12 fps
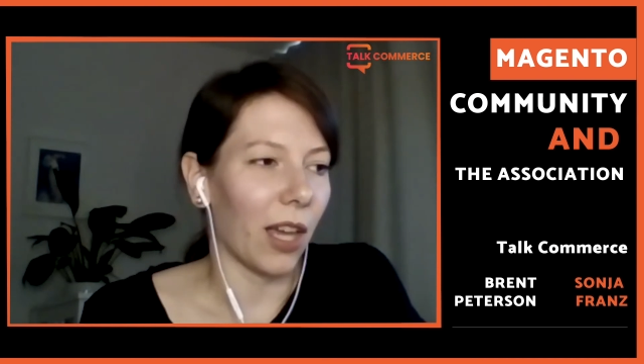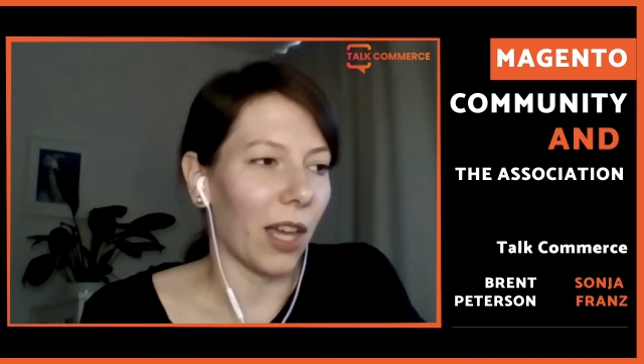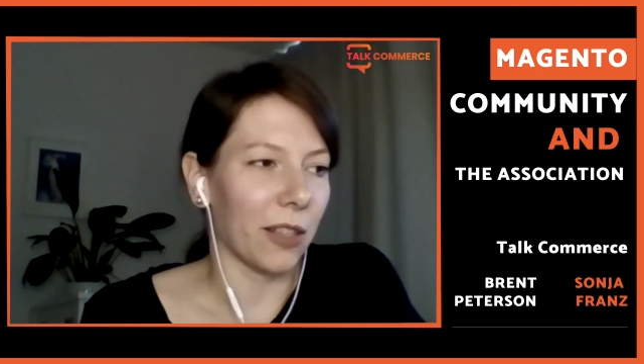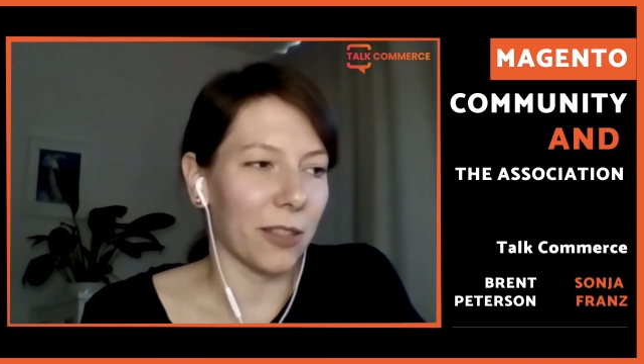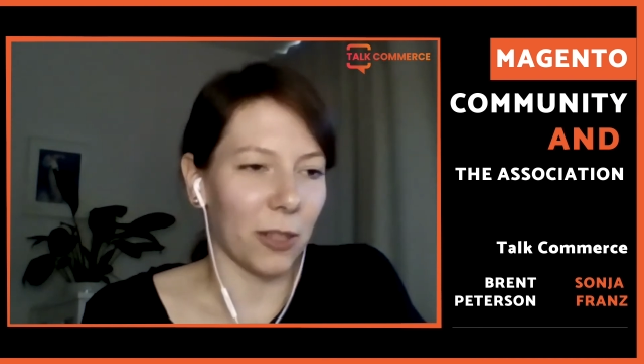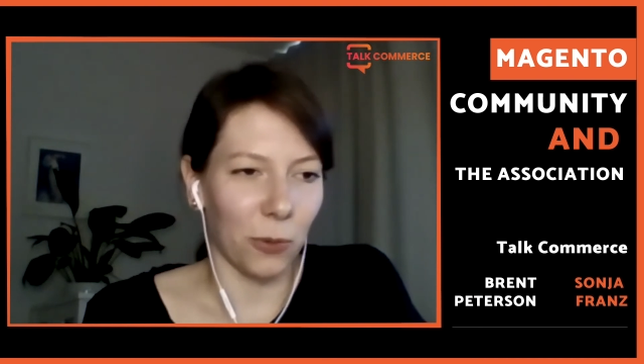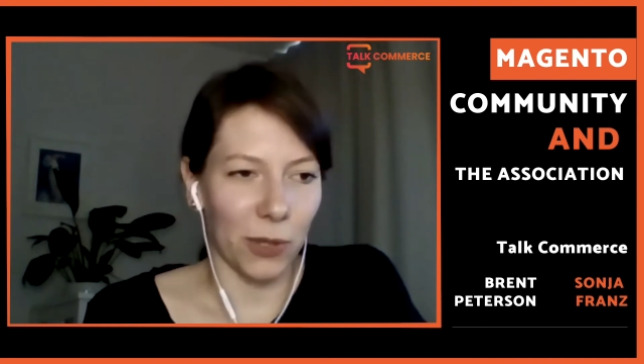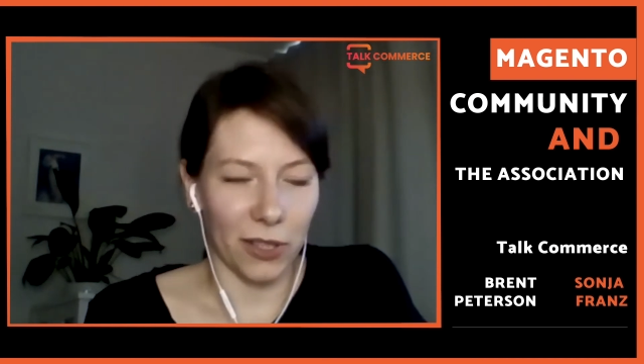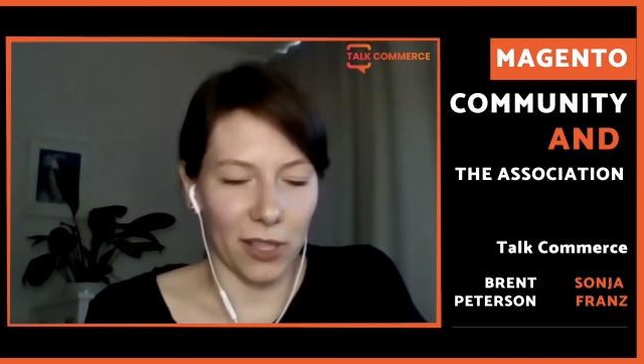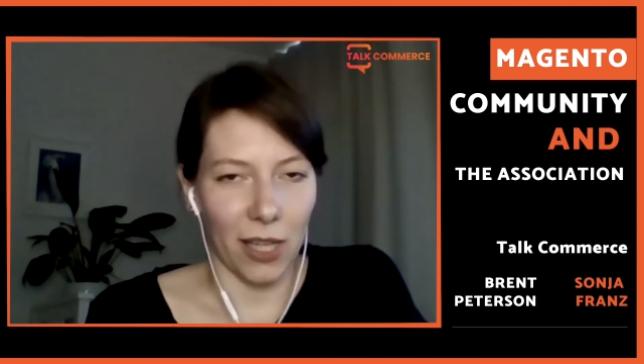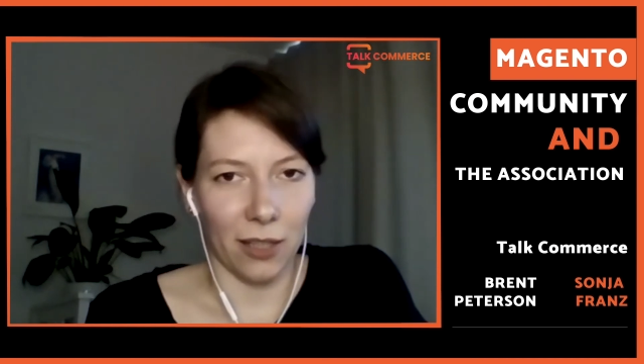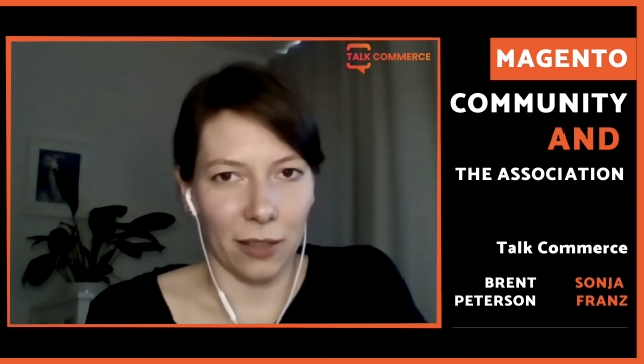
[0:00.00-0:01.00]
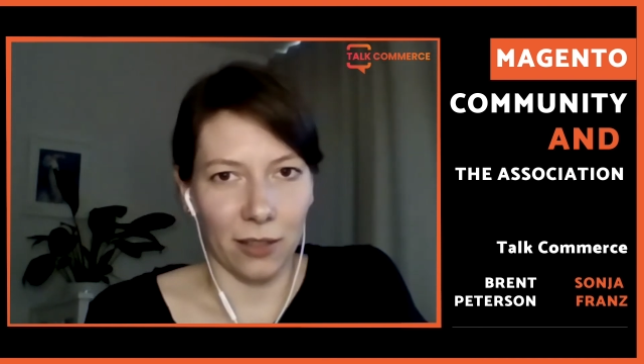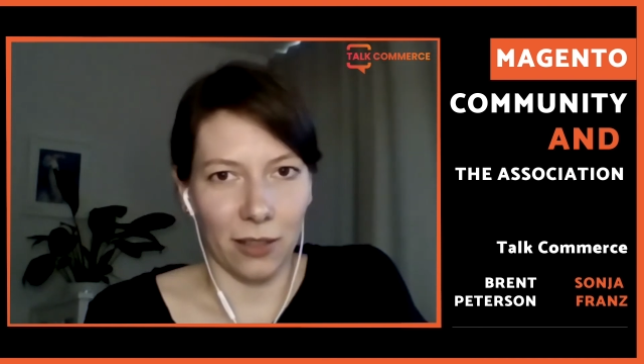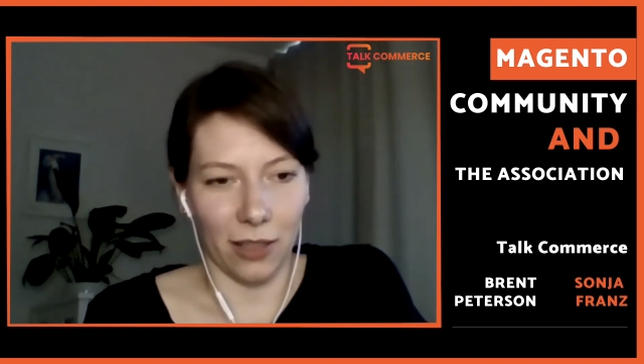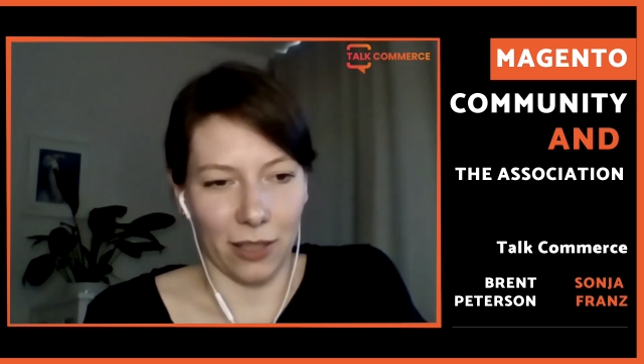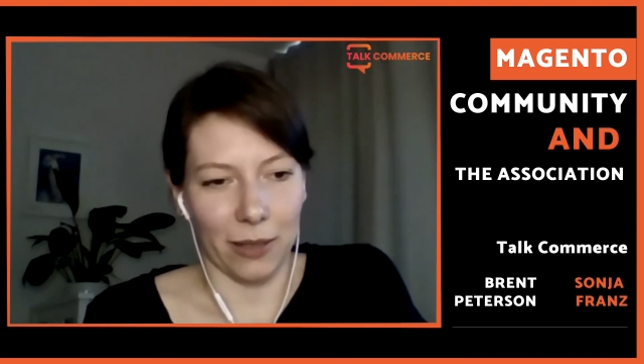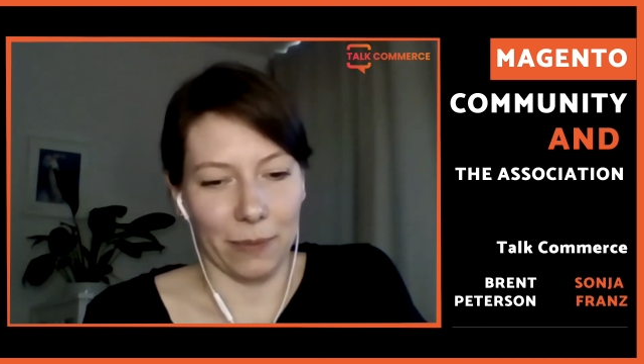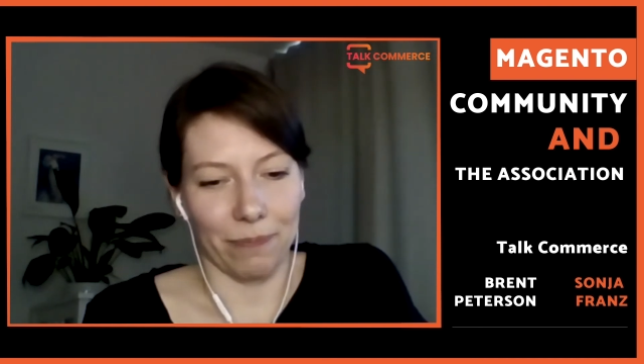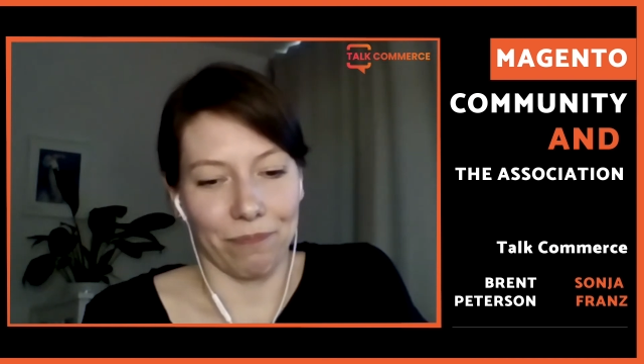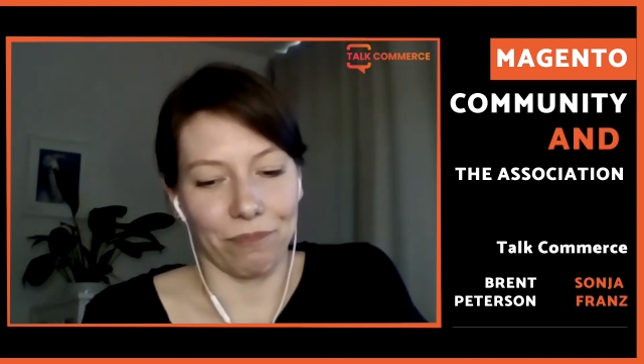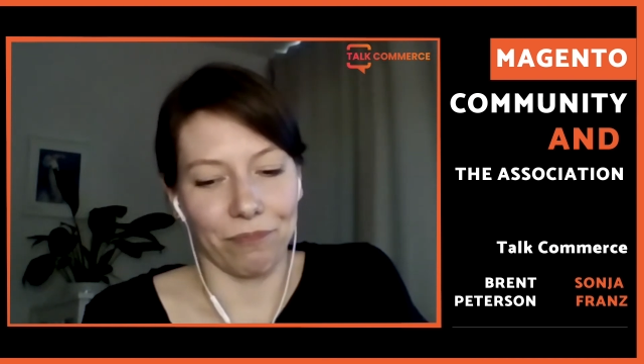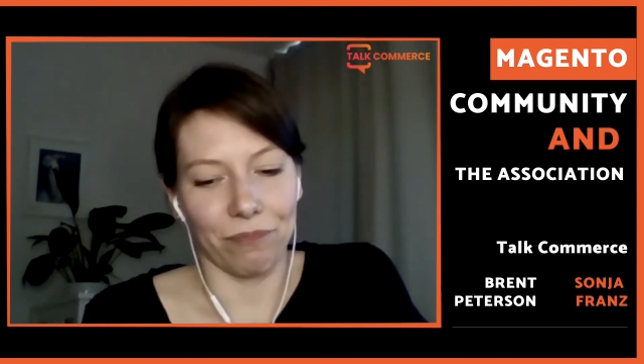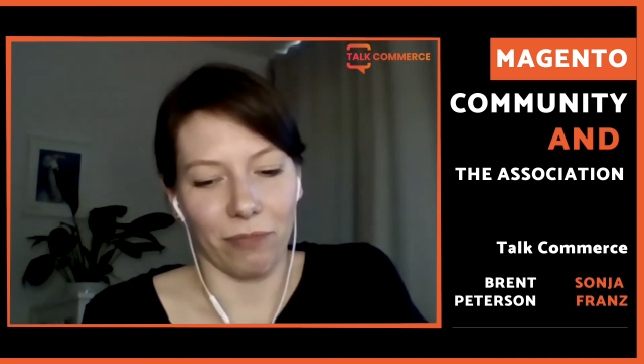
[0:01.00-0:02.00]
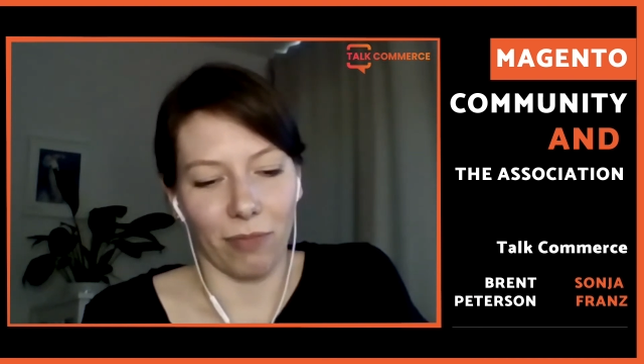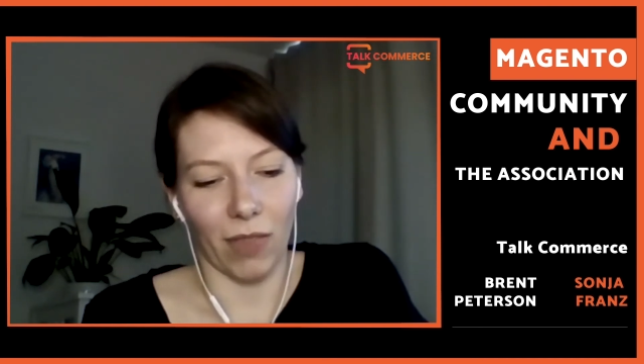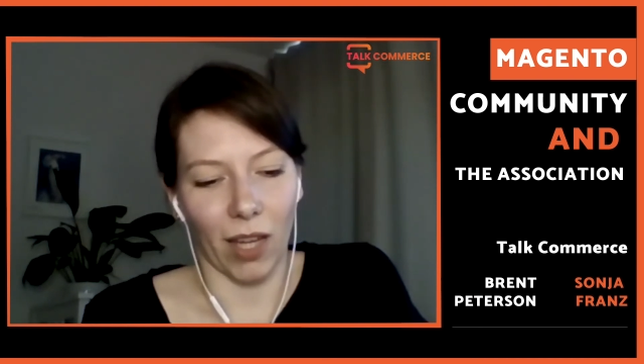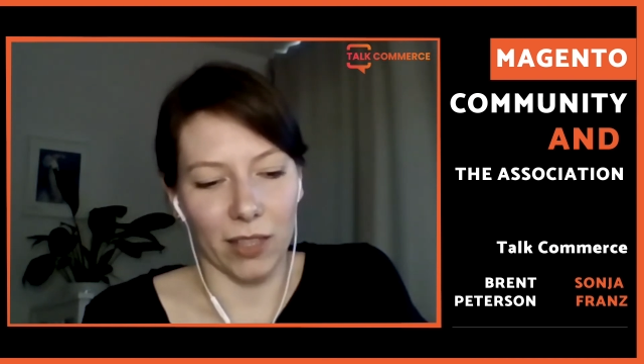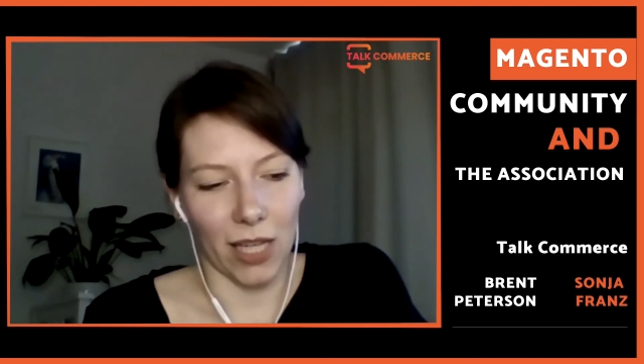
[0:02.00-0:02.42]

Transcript: And so we started a